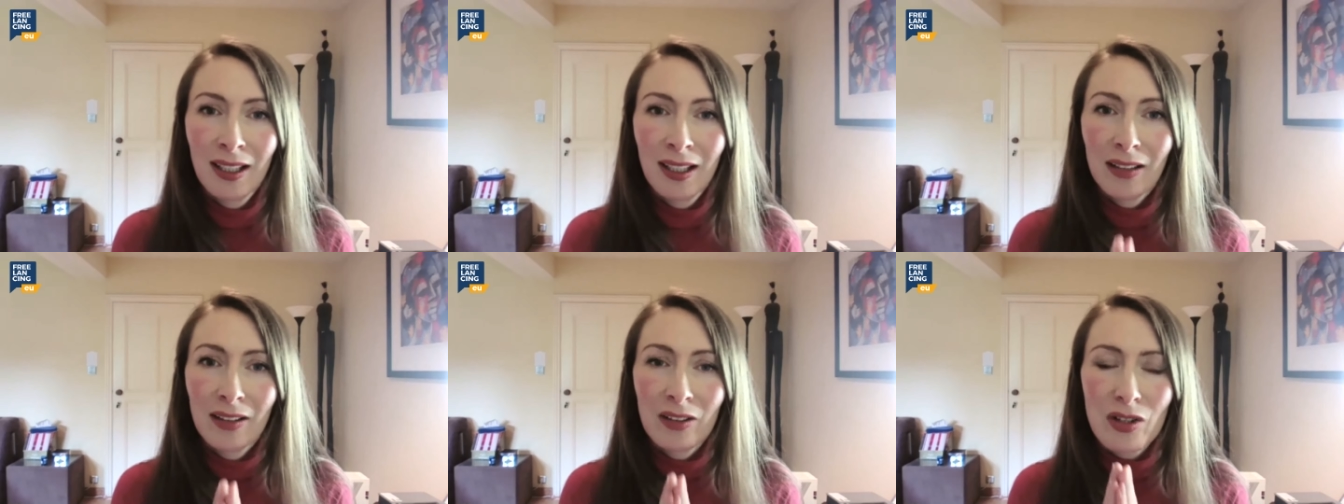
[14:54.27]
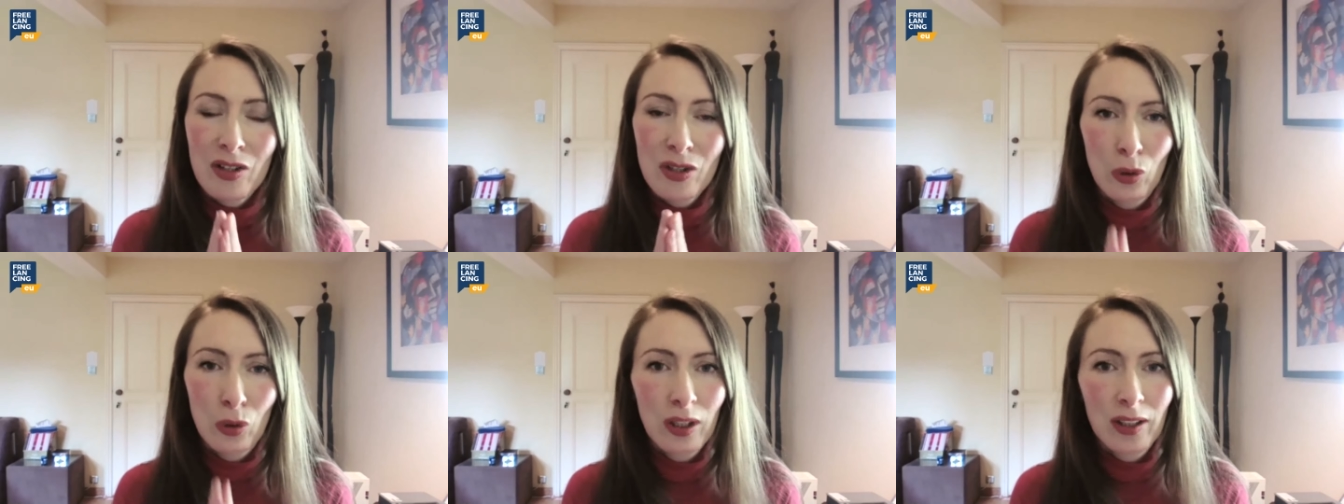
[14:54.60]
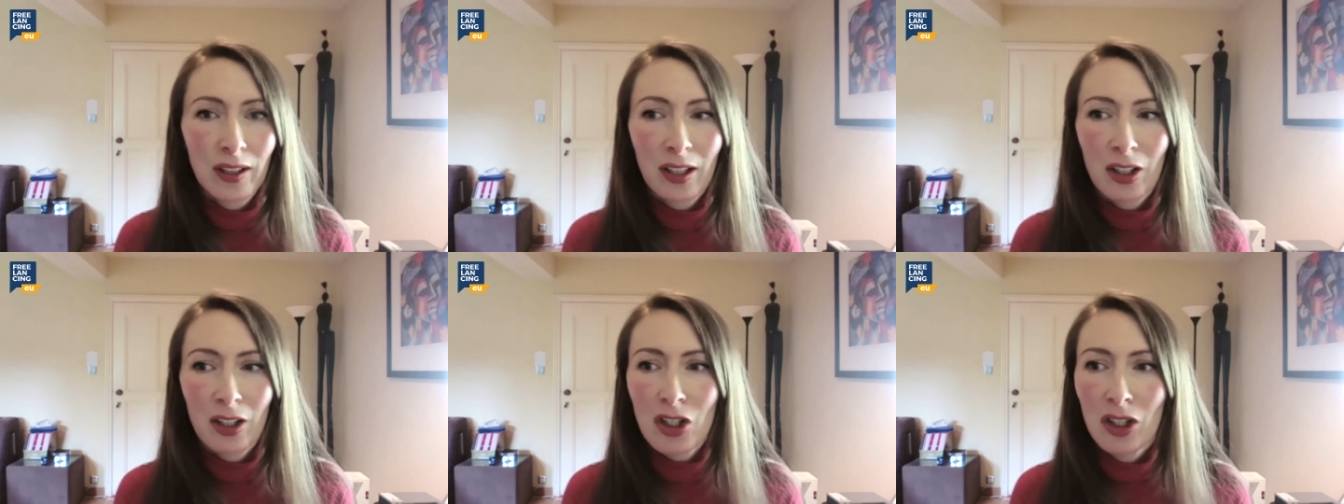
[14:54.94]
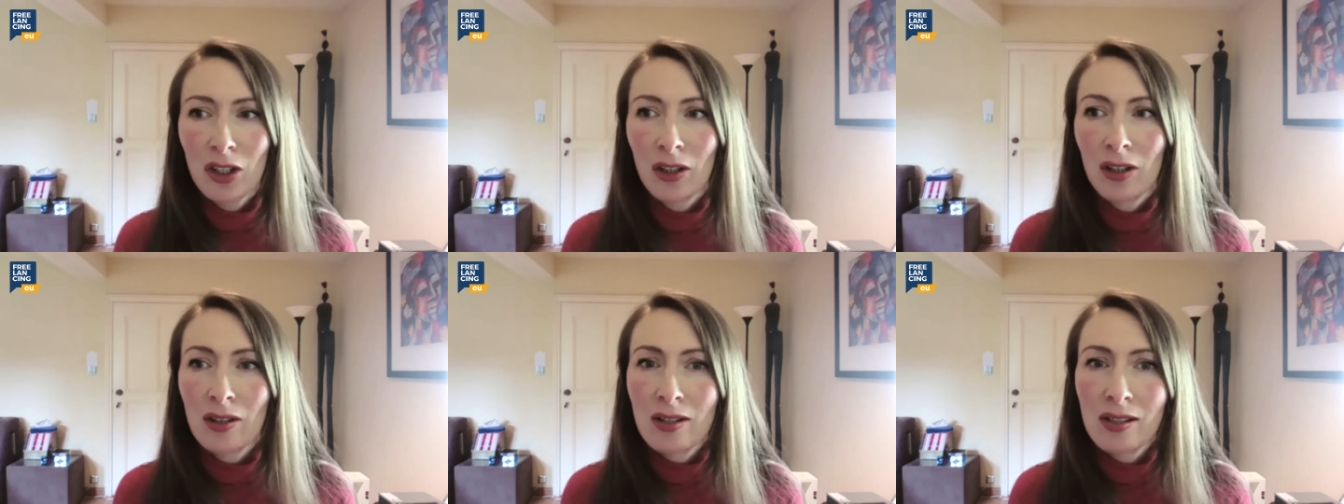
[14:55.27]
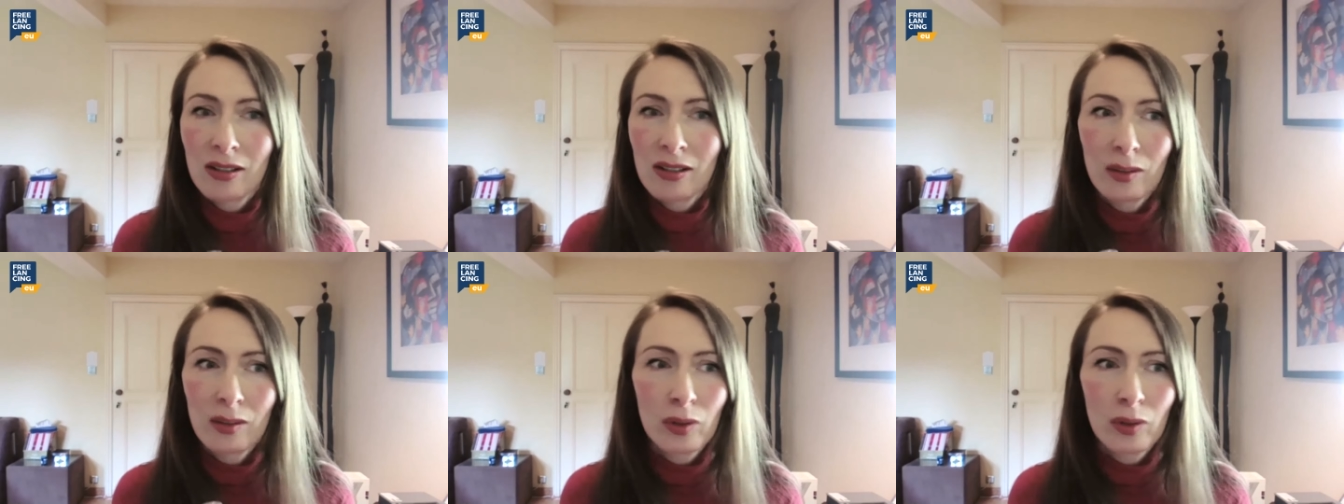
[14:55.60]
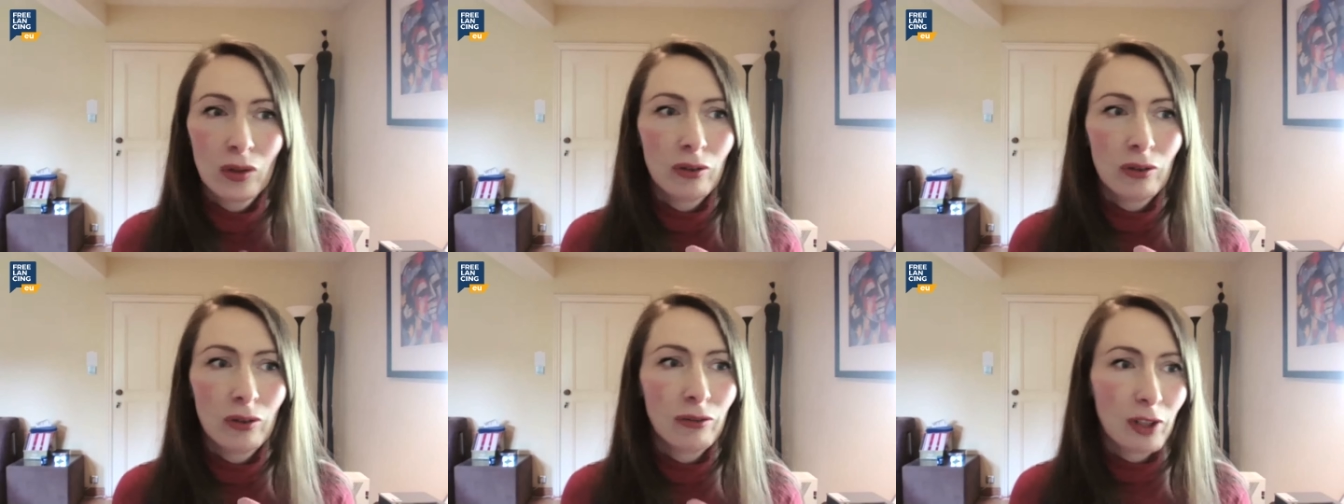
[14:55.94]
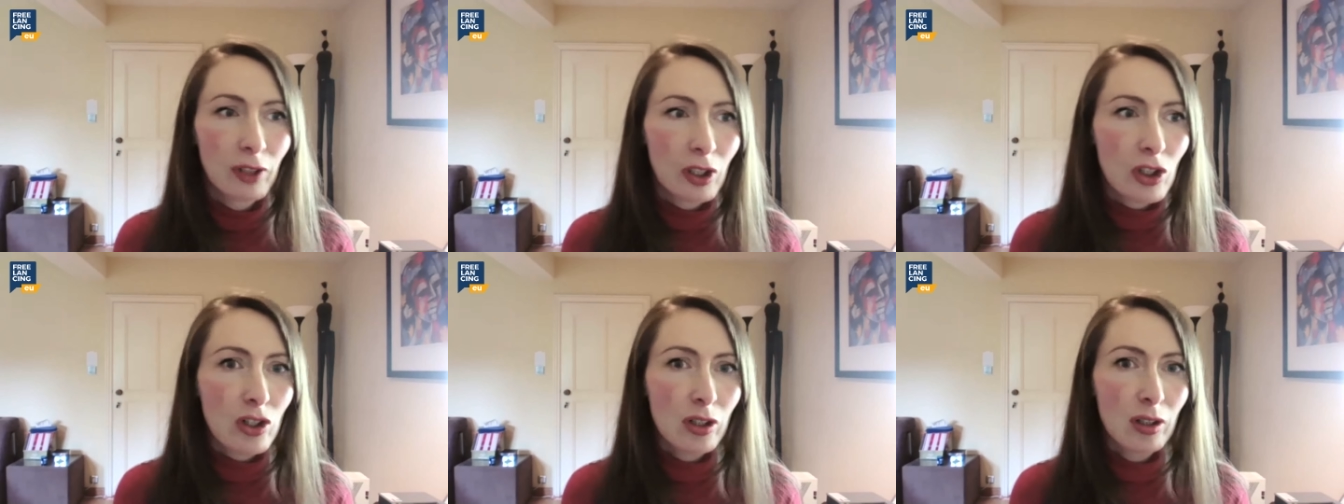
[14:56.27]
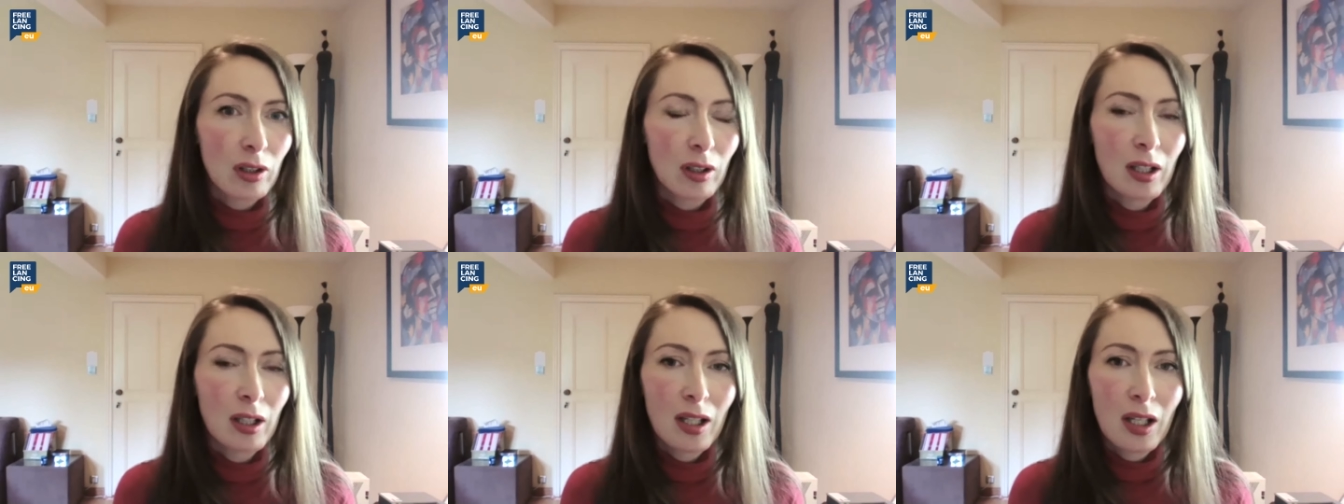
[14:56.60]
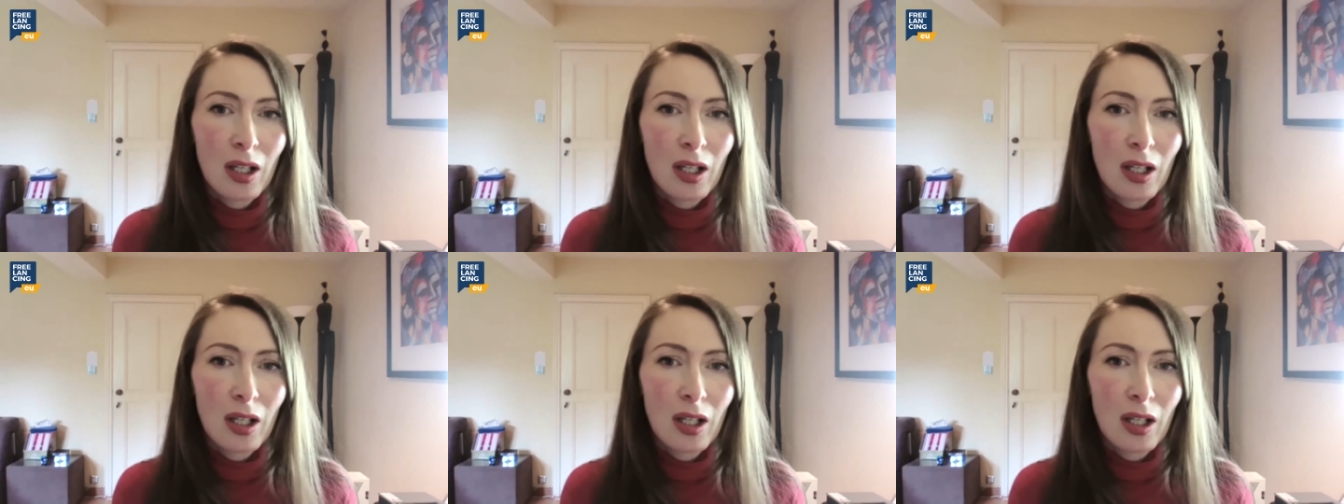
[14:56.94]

There is no connection. There is a little bit of a friction